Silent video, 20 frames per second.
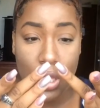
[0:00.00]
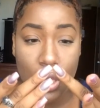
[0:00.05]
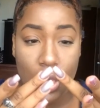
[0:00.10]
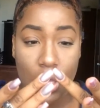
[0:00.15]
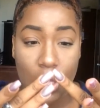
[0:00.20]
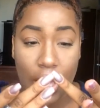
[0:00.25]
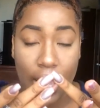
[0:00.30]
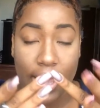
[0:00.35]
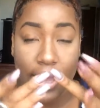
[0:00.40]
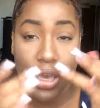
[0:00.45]

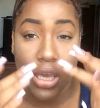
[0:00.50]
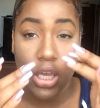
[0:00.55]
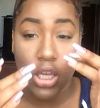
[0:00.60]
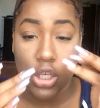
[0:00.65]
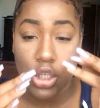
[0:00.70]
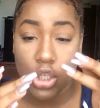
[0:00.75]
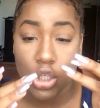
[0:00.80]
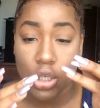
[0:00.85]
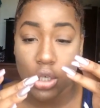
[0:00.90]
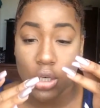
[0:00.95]
he got
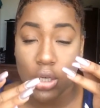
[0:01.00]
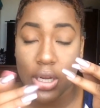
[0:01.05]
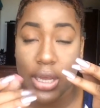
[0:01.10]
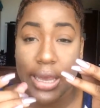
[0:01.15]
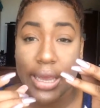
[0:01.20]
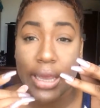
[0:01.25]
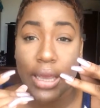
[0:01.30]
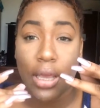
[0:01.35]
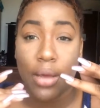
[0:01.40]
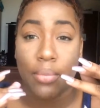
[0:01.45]
injured,
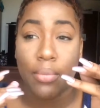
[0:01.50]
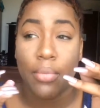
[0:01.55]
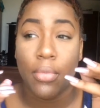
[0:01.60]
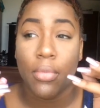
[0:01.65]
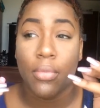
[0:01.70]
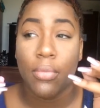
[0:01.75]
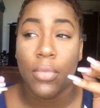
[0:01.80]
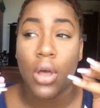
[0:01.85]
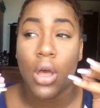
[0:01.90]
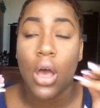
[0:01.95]
and
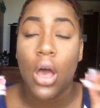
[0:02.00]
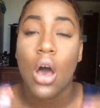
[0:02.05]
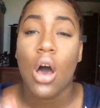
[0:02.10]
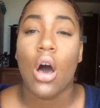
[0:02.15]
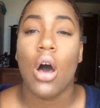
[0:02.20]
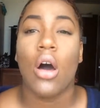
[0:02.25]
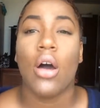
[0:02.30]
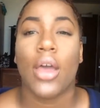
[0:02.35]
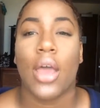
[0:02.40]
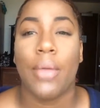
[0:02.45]

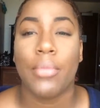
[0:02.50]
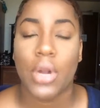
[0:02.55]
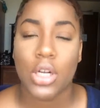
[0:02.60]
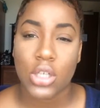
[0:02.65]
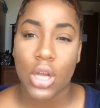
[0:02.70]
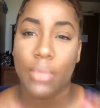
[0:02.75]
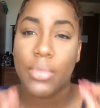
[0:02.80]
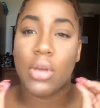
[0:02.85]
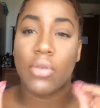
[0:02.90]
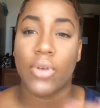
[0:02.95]
okay, I'm not
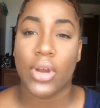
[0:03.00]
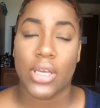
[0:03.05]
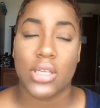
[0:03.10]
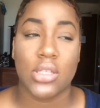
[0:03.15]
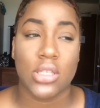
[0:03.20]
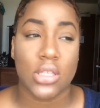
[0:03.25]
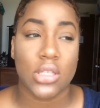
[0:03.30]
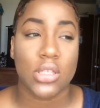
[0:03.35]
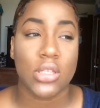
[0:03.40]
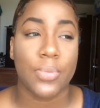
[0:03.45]
trying to be
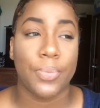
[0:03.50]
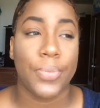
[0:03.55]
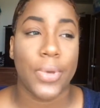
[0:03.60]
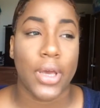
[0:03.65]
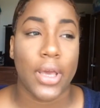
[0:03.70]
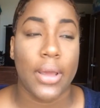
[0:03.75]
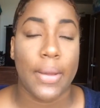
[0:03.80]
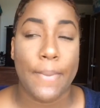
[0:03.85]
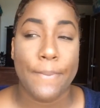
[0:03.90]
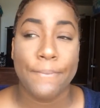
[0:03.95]
racist,
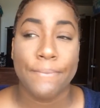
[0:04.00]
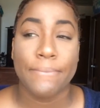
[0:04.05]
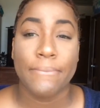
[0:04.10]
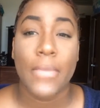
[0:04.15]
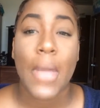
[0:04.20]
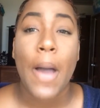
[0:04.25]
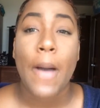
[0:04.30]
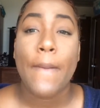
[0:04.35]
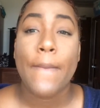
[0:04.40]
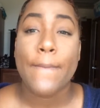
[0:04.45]
but
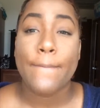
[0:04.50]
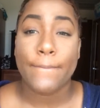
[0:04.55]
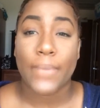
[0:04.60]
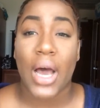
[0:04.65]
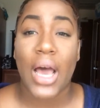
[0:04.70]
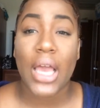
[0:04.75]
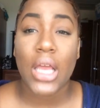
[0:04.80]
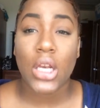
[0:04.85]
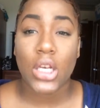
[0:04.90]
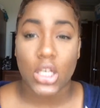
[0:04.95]

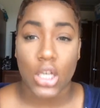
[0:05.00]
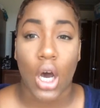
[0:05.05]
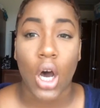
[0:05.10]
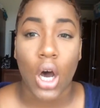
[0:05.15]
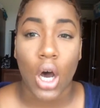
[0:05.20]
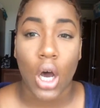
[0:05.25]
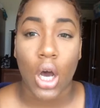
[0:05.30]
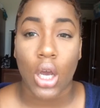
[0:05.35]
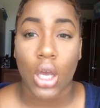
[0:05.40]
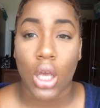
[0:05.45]
my
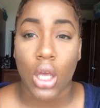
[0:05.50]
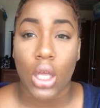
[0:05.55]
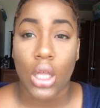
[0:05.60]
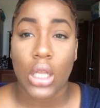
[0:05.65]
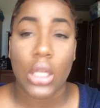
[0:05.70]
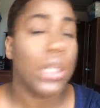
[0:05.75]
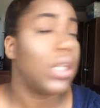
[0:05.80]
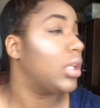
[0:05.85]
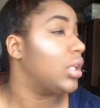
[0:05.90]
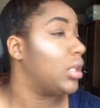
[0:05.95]
dog
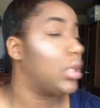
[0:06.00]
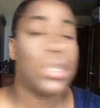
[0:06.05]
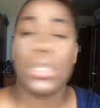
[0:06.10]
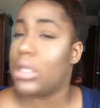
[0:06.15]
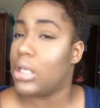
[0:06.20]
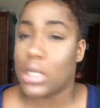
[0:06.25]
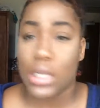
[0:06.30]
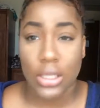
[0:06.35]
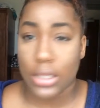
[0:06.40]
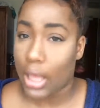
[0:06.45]

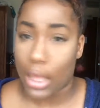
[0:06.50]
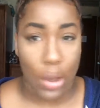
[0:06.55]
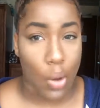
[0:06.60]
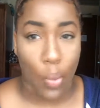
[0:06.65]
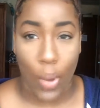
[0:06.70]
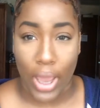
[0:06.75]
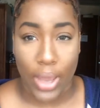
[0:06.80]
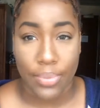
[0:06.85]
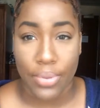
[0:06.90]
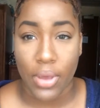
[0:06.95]
didn't like
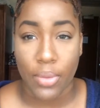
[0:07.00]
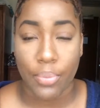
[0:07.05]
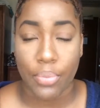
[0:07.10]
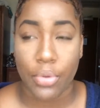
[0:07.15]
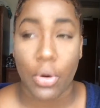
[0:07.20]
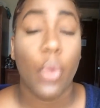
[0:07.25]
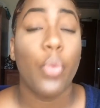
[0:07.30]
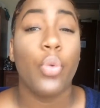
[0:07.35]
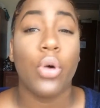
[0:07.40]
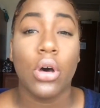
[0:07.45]
white people.
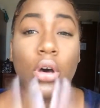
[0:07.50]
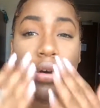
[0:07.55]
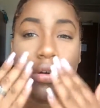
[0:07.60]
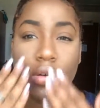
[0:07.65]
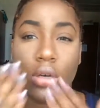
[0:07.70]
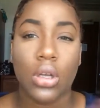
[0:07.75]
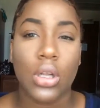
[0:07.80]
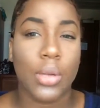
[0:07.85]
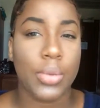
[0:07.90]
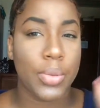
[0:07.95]

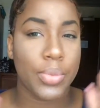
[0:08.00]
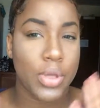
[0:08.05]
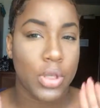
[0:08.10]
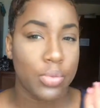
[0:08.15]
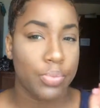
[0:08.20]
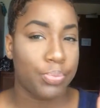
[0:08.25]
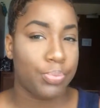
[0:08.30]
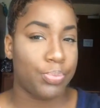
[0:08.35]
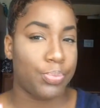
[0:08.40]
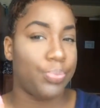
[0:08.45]
Well, let me
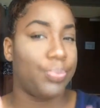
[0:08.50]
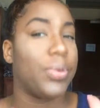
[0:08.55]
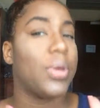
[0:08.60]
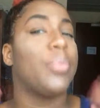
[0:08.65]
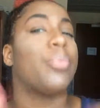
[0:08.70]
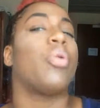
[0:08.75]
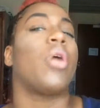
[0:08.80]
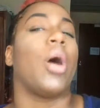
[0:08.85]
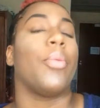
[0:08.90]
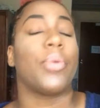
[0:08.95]
be
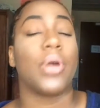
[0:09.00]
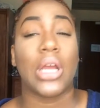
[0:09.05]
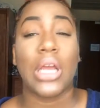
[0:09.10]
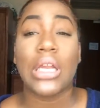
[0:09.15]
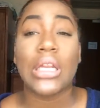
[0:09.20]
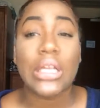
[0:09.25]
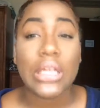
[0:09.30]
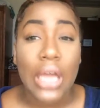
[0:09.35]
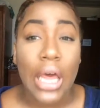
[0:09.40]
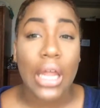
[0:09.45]
proper. He
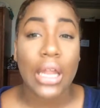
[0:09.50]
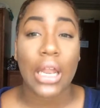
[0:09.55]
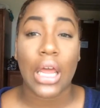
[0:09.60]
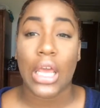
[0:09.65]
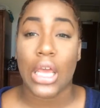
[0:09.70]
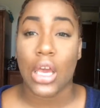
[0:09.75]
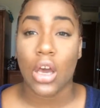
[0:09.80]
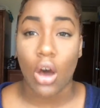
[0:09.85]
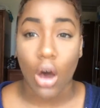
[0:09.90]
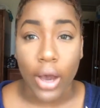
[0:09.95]
did not
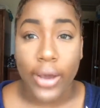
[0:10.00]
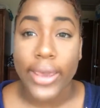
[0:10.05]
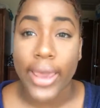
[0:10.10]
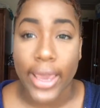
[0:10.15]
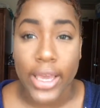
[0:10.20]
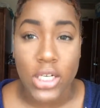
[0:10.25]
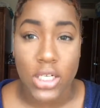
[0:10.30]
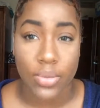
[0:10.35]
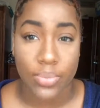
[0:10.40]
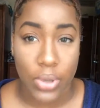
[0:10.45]
like
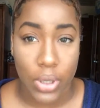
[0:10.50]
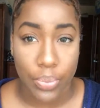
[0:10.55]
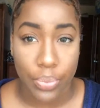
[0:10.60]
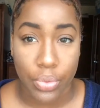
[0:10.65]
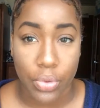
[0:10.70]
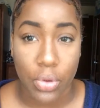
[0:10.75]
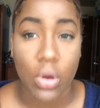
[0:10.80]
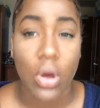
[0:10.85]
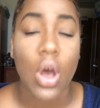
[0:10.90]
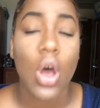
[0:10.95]
Caucasian
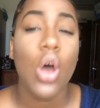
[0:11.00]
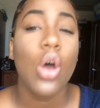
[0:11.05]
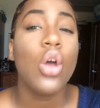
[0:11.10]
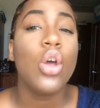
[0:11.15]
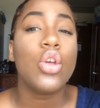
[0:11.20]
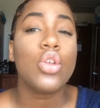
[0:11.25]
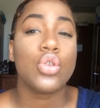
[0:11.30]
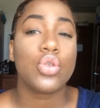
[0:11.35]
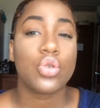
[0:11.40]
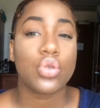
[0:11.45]
people.
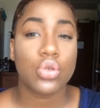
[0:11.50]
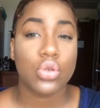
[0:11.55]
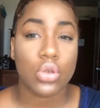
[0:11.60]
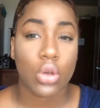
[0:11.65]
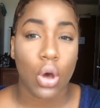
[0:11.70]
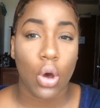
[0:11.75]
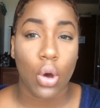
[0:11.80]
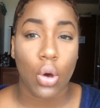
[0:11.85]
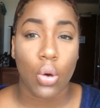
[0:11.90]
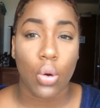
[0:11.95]

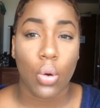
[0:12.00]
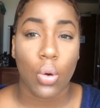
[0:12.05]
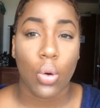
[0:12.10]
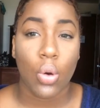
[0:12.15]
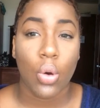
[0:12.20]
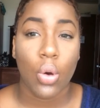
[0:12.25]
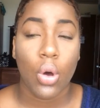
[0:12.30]
So,